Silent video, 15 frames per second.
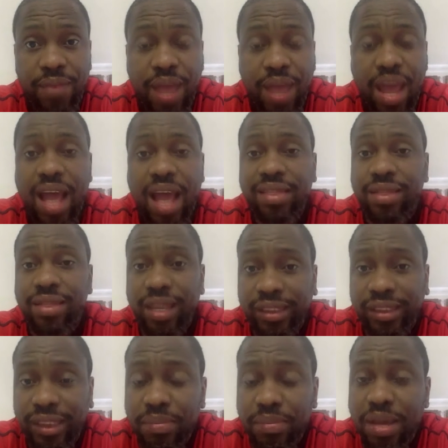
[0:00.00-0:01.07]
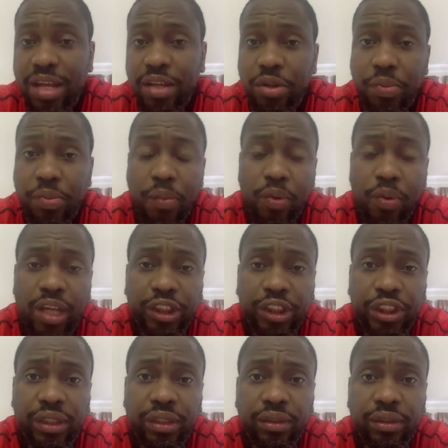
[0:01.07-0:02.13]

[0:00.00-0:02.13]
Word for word: and are decimating the population.